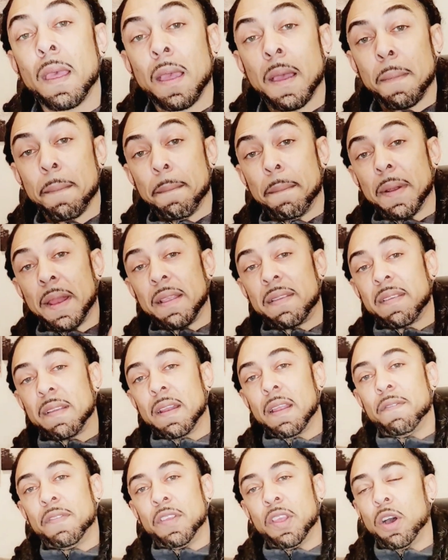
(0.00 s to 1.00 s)
Blessings
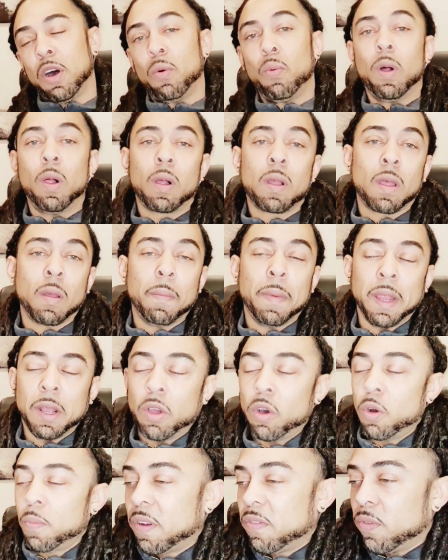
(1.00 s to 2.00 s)
of y'all, welcome in,
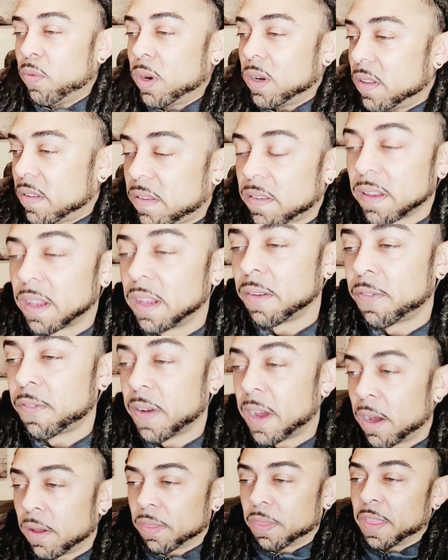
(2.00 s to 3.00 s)
hope everyone is safe
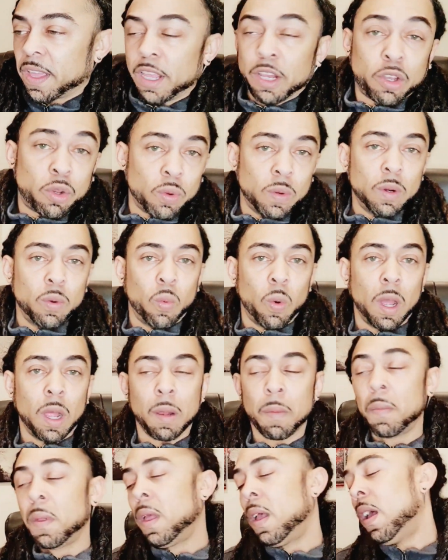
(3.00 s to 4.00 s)
out there, doing
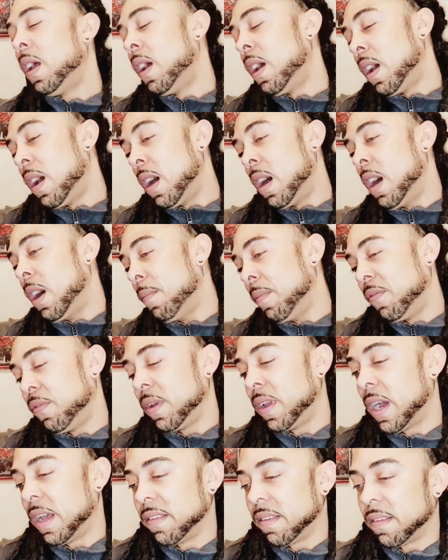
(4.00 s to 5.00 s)
well um, If you
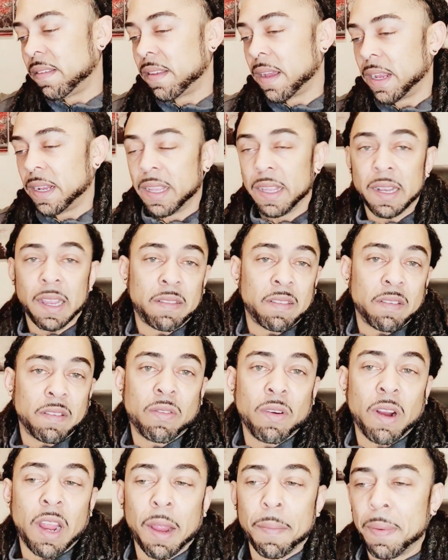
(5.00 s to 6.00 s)
guys decide to hit that
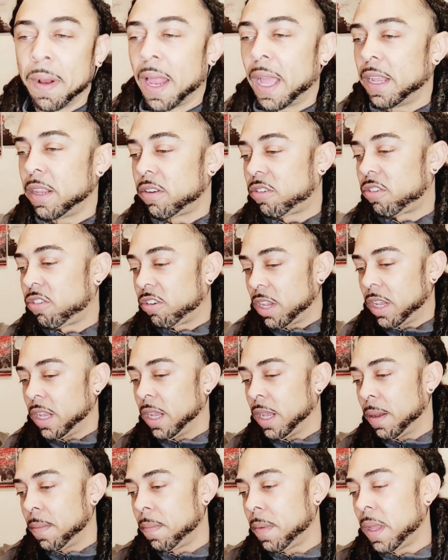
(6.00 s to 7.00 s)
subscribe, like,
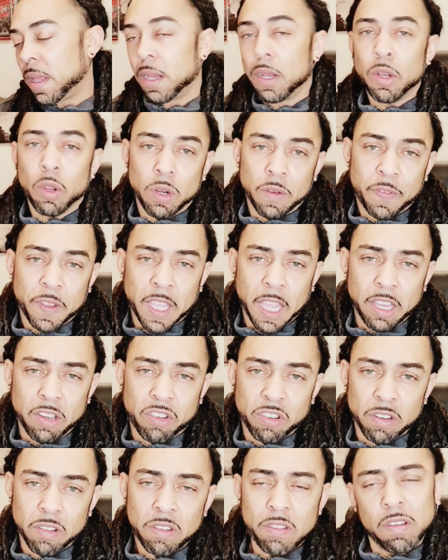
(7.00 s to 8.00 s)
share,
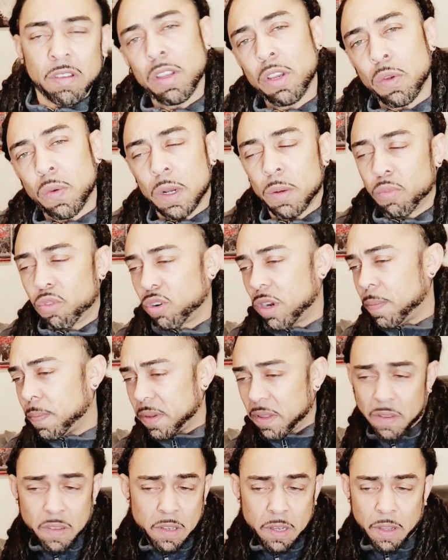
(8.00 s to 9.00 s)
notifications You know when I'm
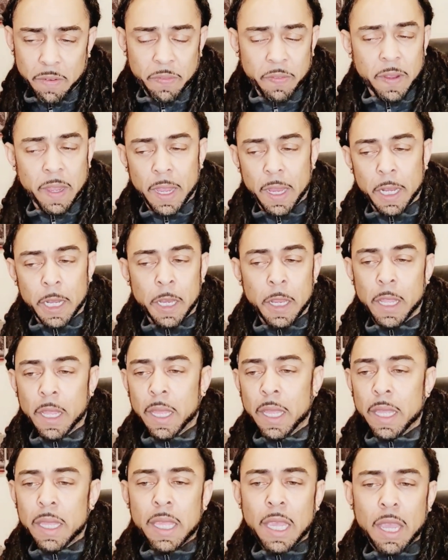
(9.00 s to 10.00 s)
dropping stuff and
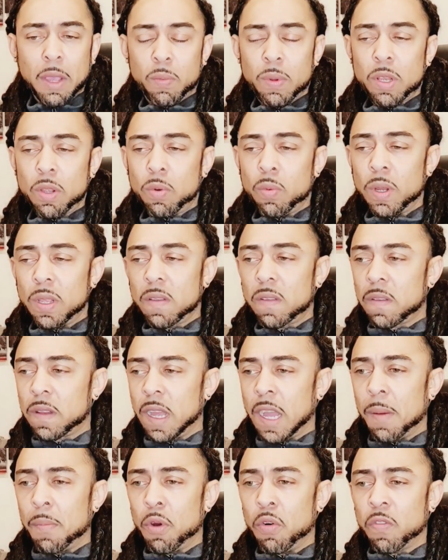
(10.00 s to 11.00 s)
yeah, we don't waste
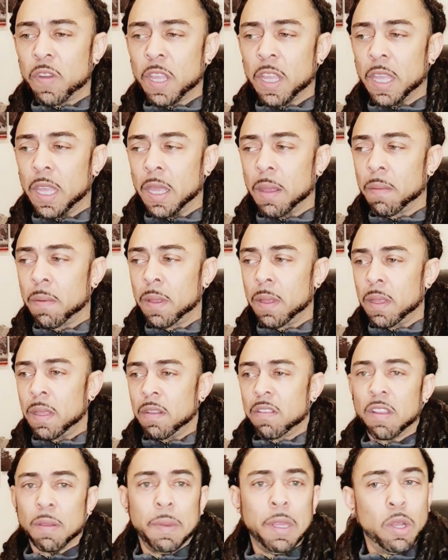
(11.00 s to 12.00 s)
time over here
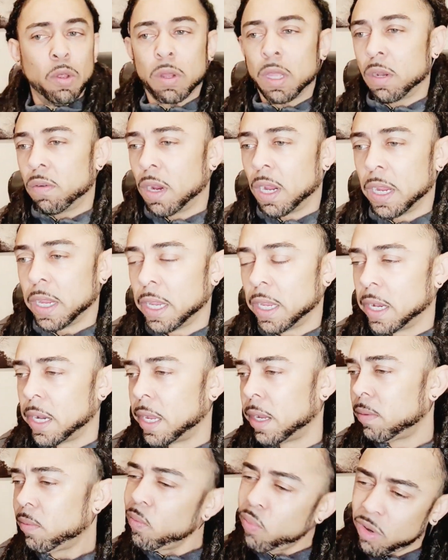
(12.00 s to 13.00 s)
See me looking right here
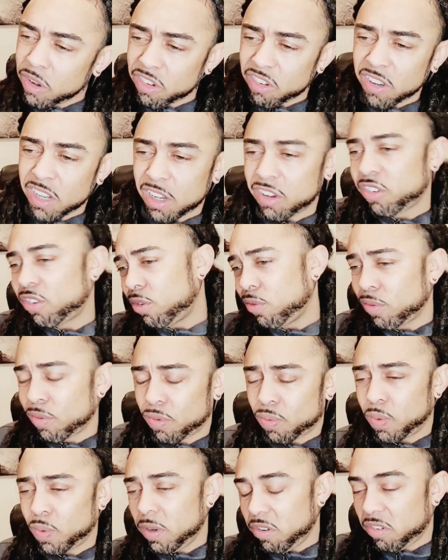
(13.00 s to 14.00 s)
like, what should I choose,
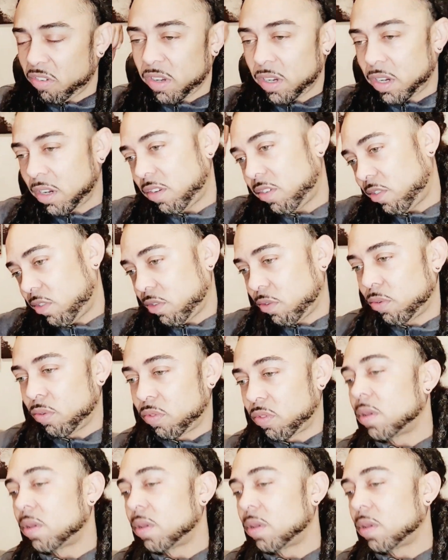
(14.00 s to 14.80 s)
what should I choose?